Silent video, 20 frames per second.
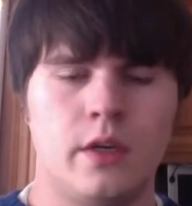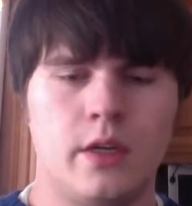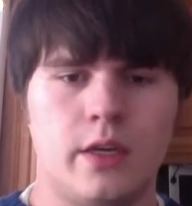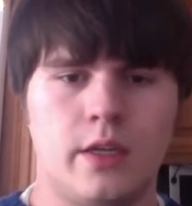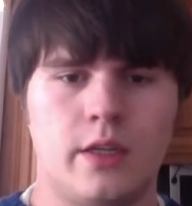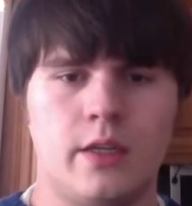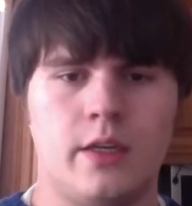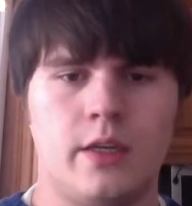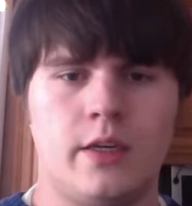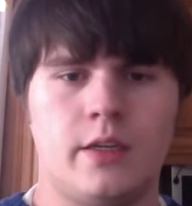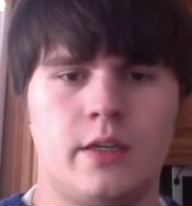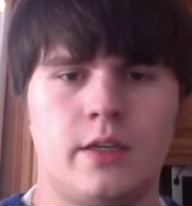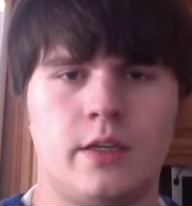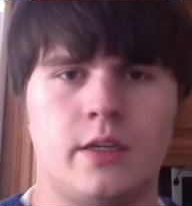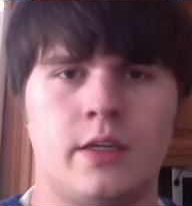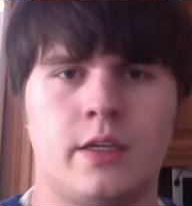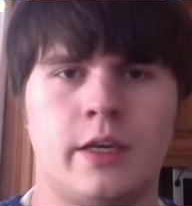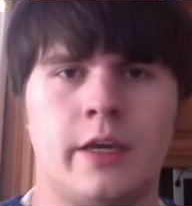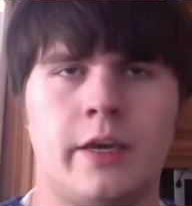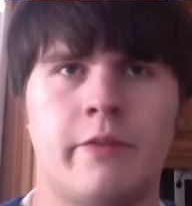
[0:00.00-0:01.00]
And then
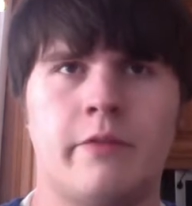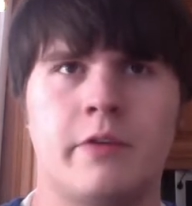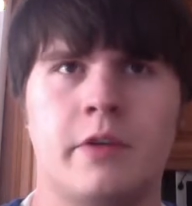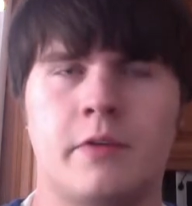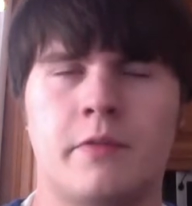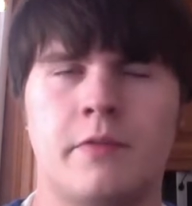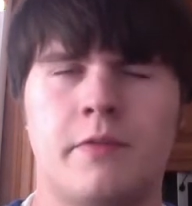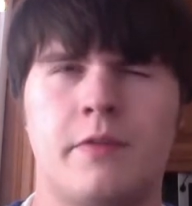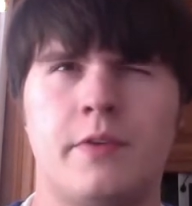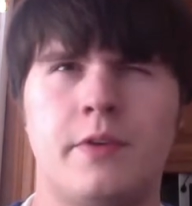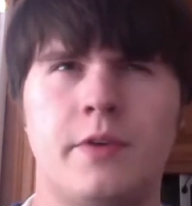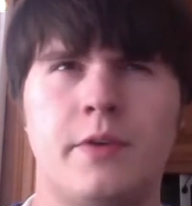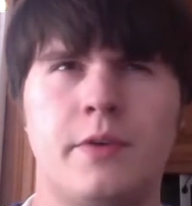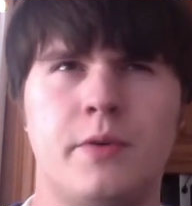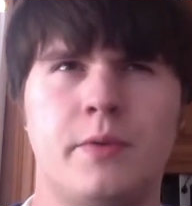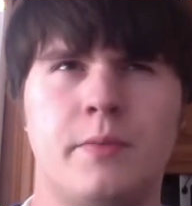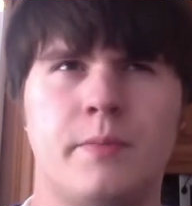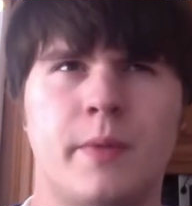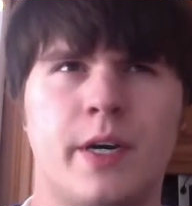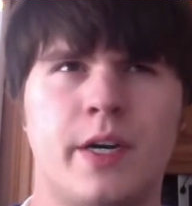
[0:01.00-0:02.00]
having a
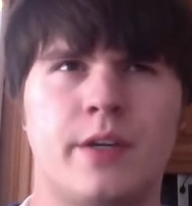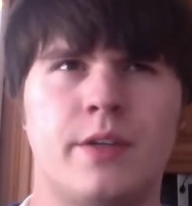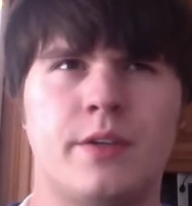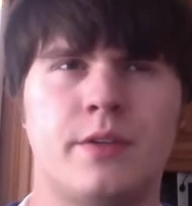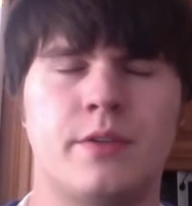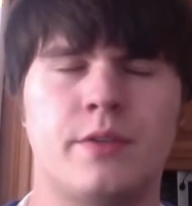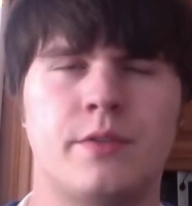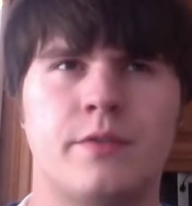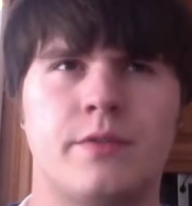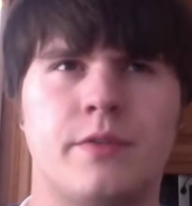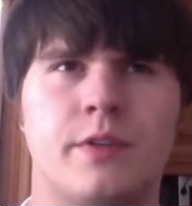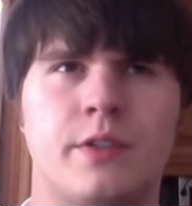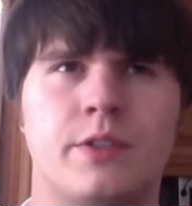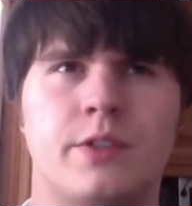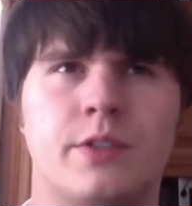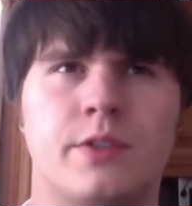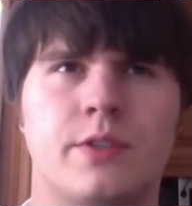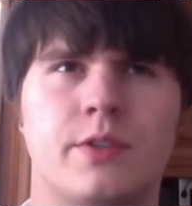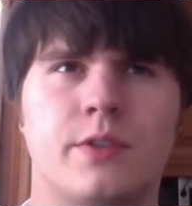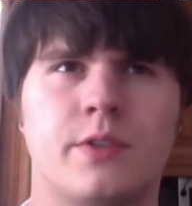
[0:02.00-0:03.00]
few minor
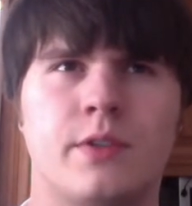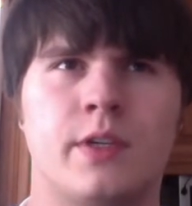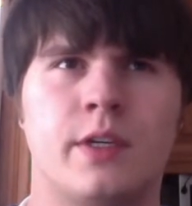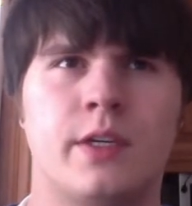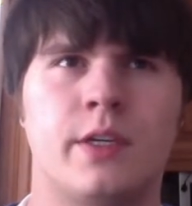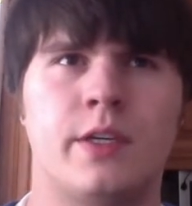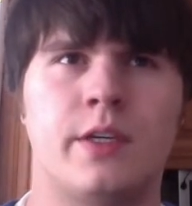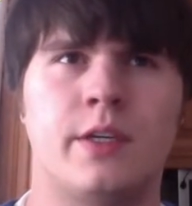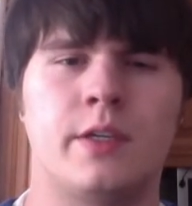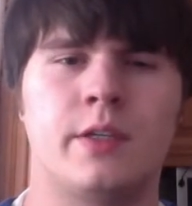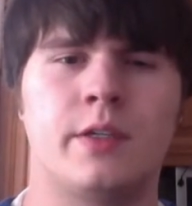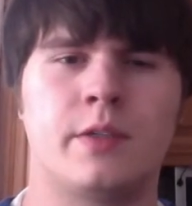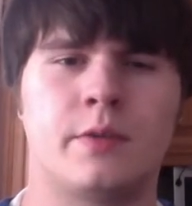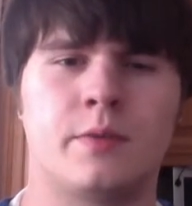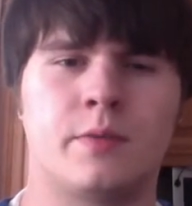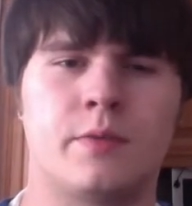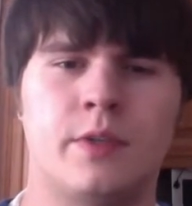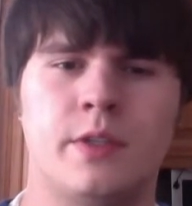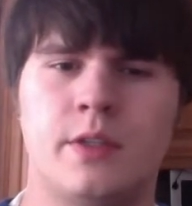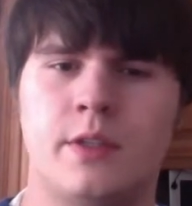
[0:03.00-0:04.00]
functions like
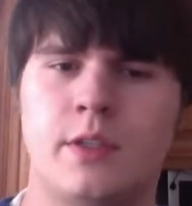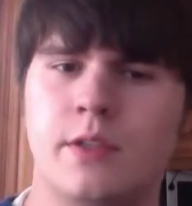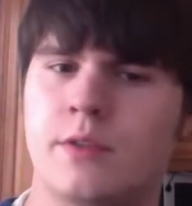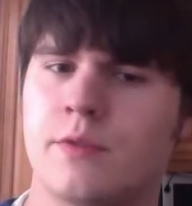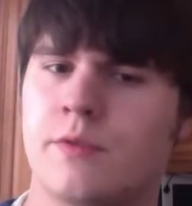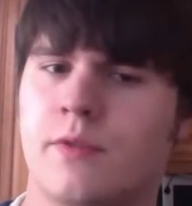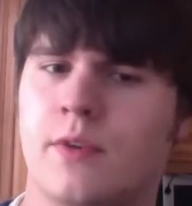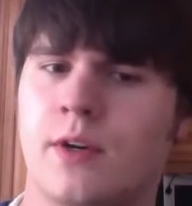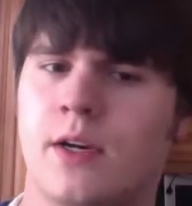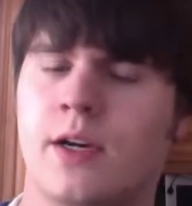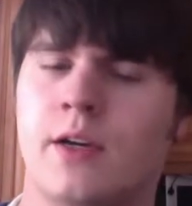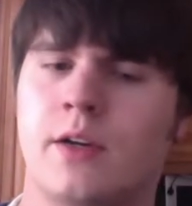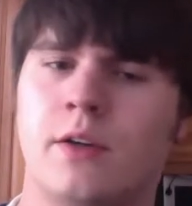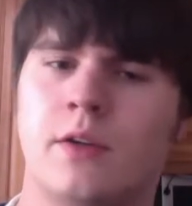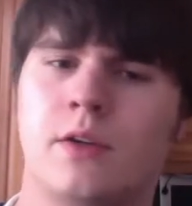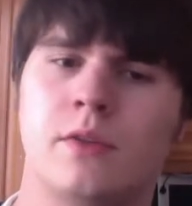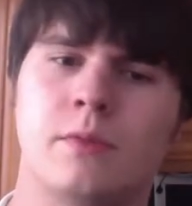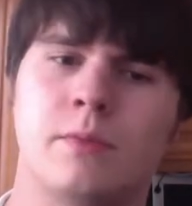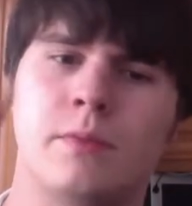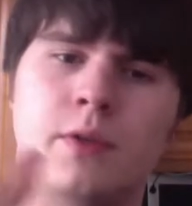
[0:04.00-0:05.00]
read this
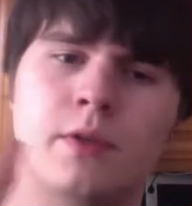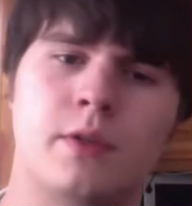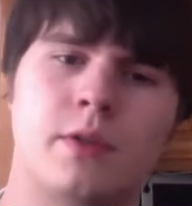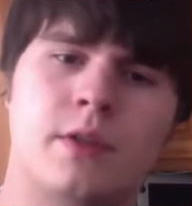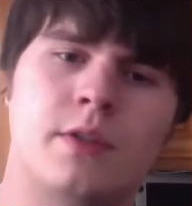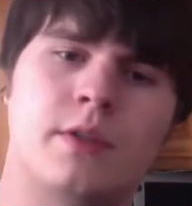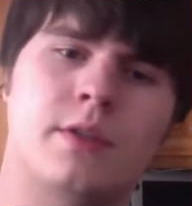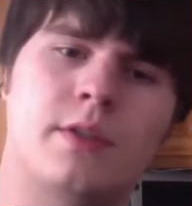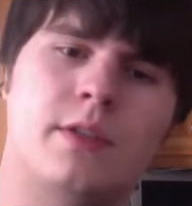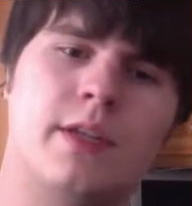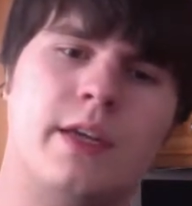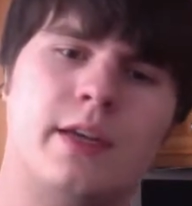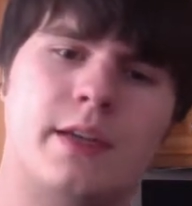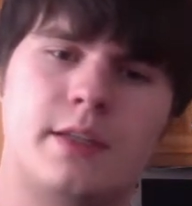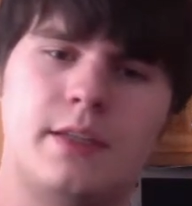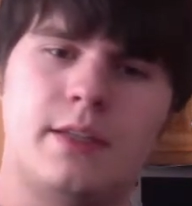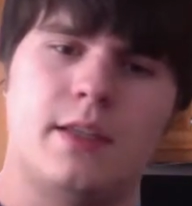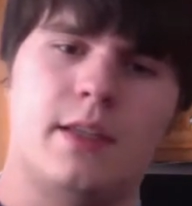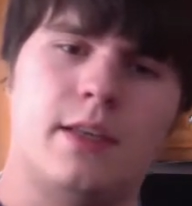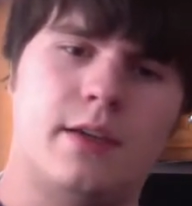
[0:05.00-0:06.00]
file, put this
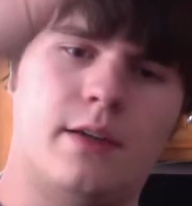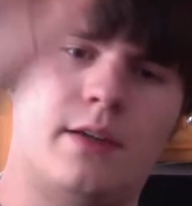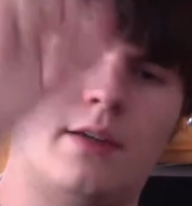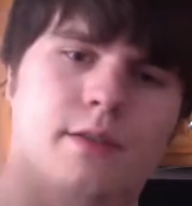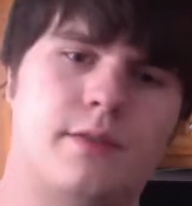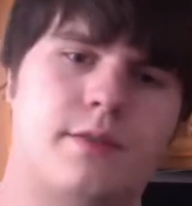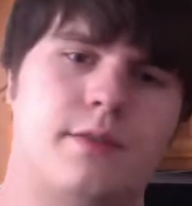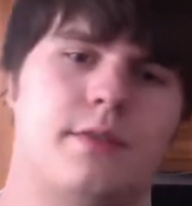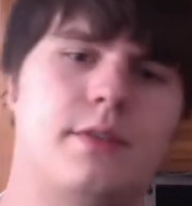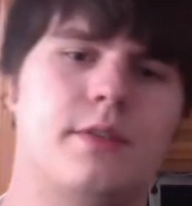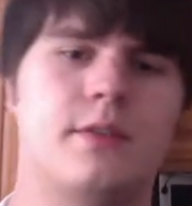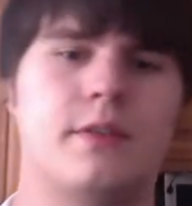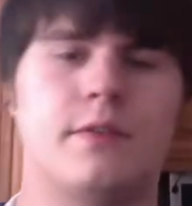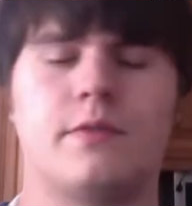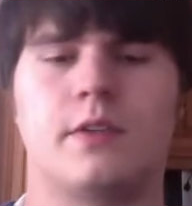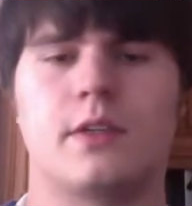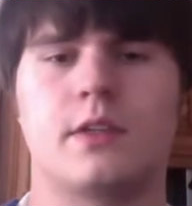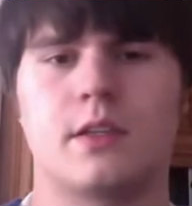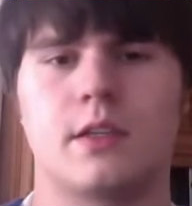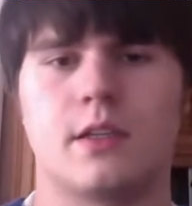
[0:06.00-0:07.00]
text there, and
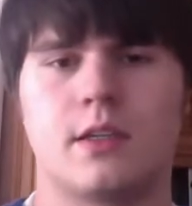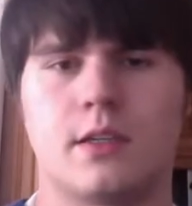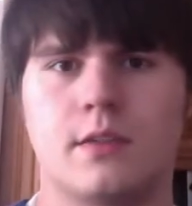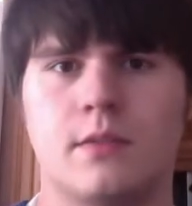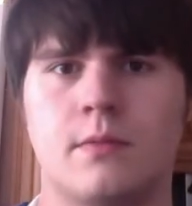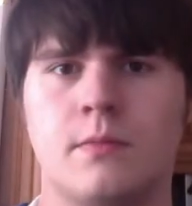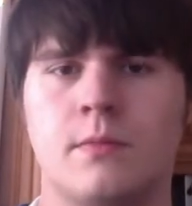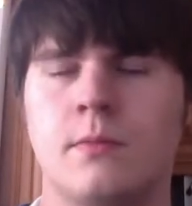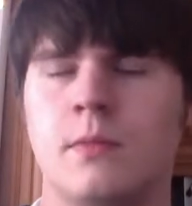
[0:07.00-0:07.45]
stuff like that.